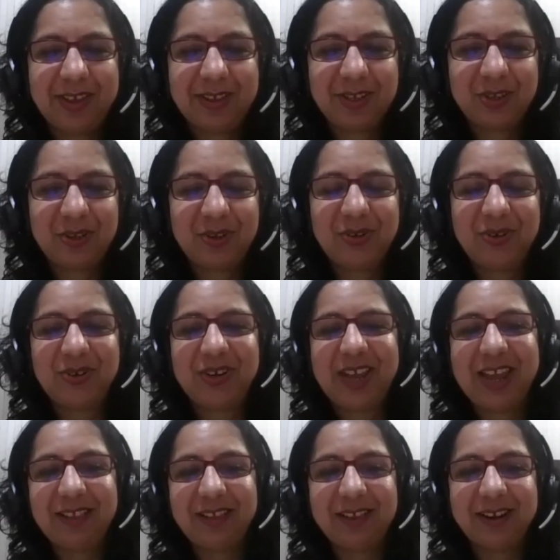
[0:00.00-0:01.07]
So to
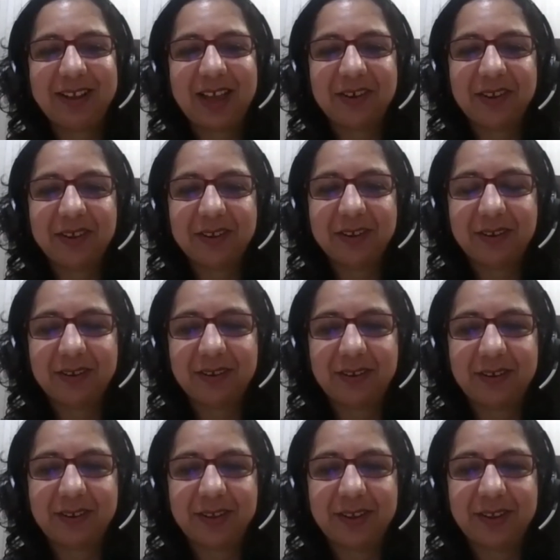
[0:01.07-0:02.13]
take their career
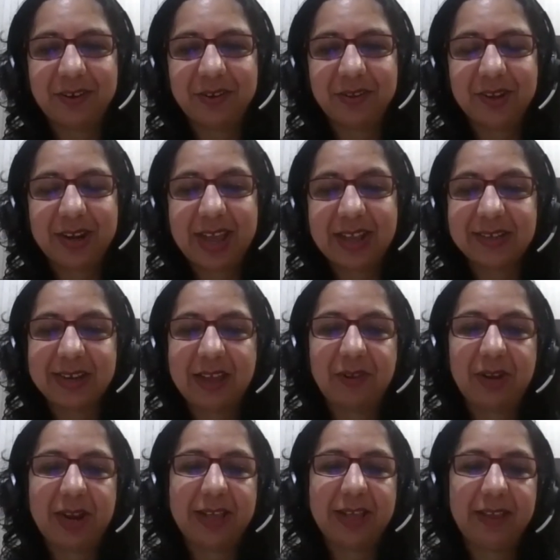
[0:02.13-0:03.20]
to the next
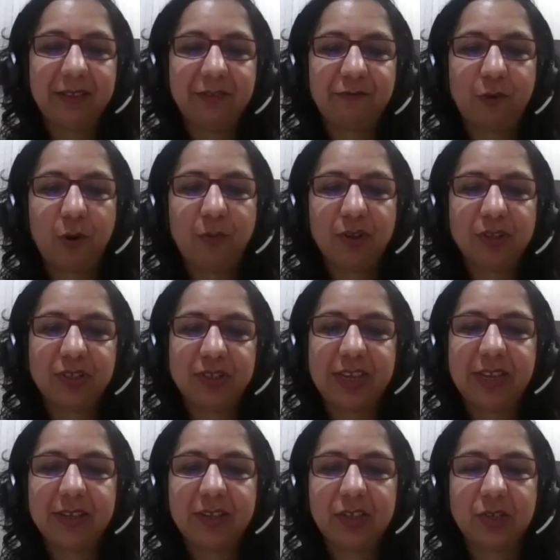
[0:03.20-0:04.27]
level, I think the foremost
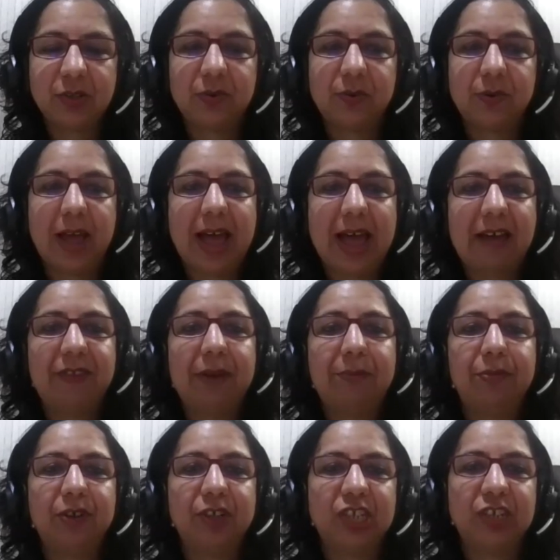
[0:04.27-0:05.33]
thing is to have that
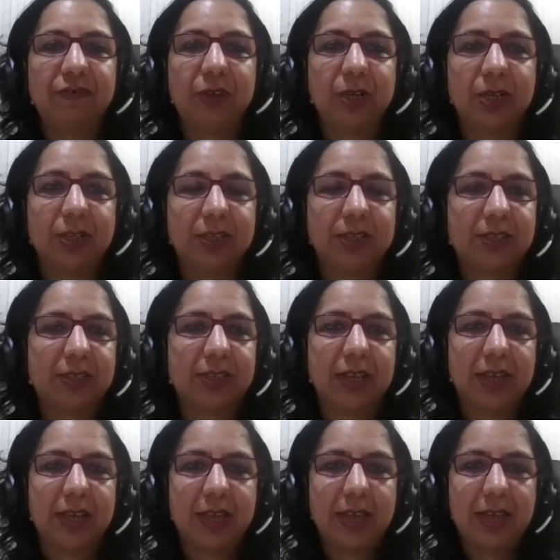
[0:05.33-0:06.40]
perseverance
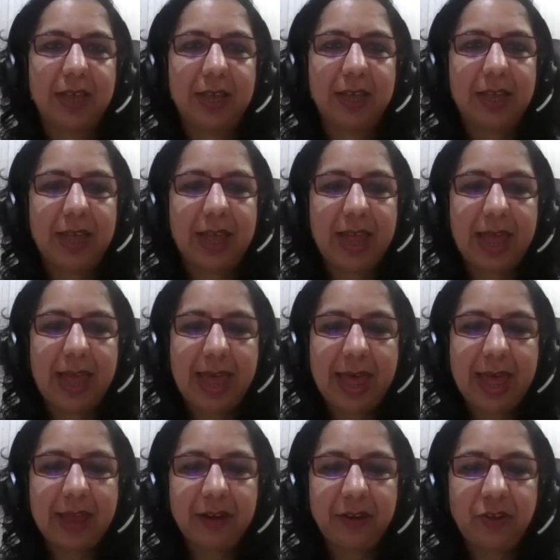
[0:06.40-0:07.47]

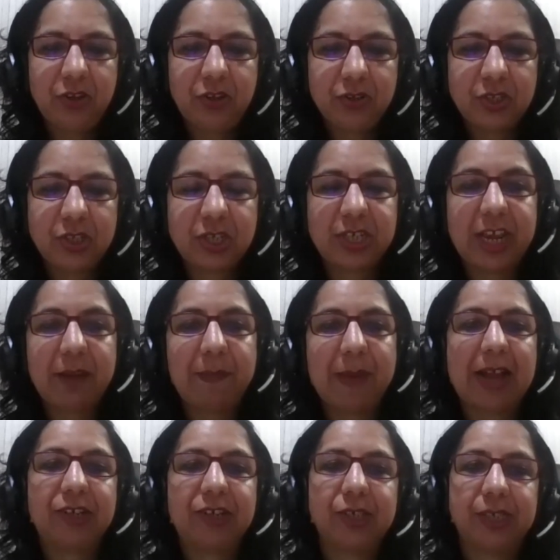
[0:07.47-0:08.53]
and to stay
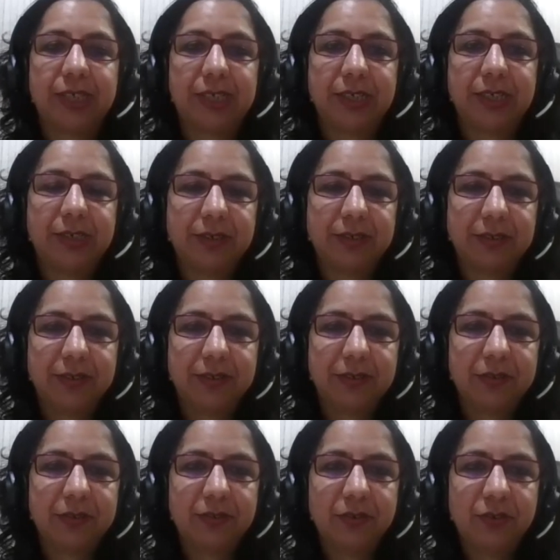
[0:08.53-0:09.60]
passionate,
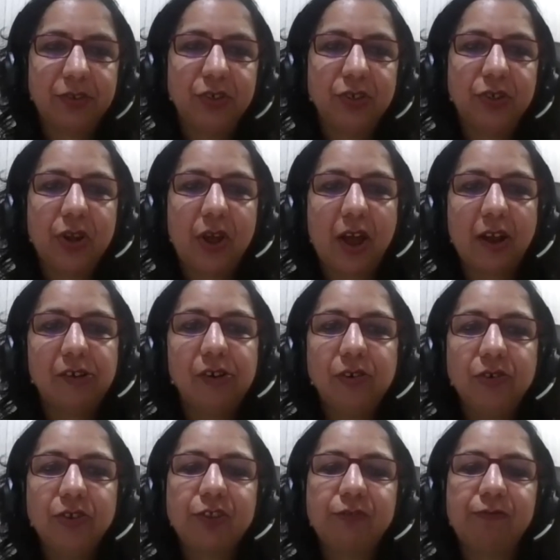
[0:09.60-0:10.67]
to not
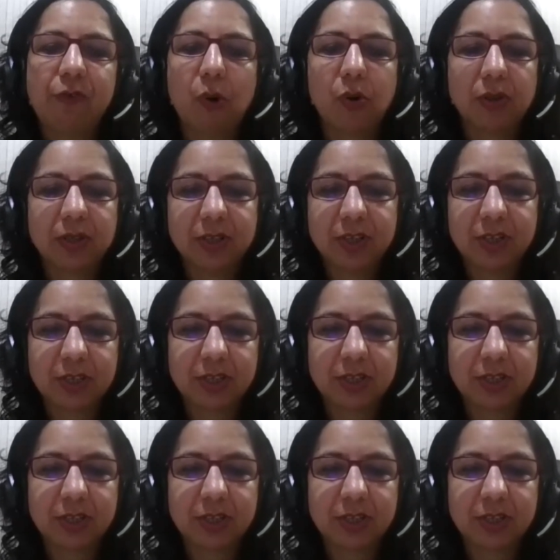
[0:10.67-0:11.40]
lose focus